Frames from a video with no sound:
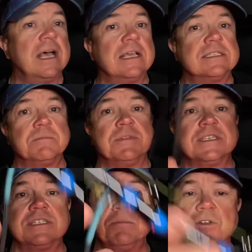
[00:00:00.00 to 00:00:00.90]
Some of
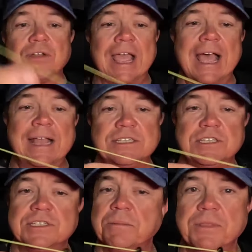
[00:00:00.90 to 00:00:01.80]
the similar guides
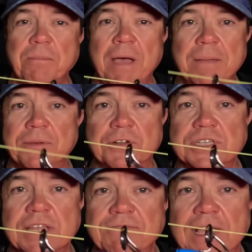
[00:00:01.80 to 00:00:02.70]
to some of the popular
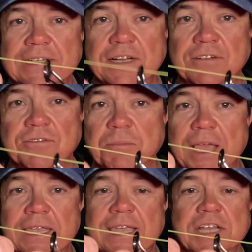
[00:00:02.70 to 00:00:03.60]
stuff out there from
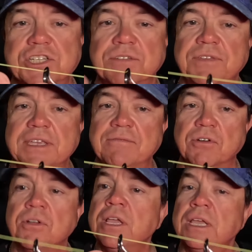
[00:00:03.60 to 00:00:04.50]
like Catch the
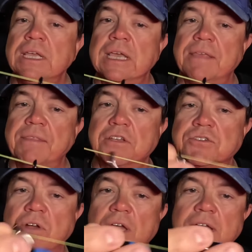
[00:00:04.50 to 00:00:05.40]
Fever and
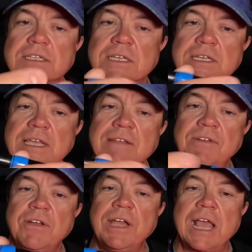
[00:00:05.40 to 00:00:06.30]
those rods. And
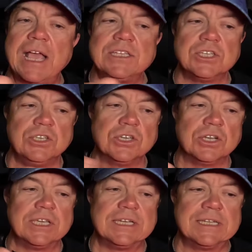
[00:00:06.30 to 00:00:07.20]
very nice, good
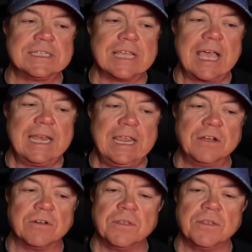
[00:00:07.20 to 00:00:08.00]
looking design here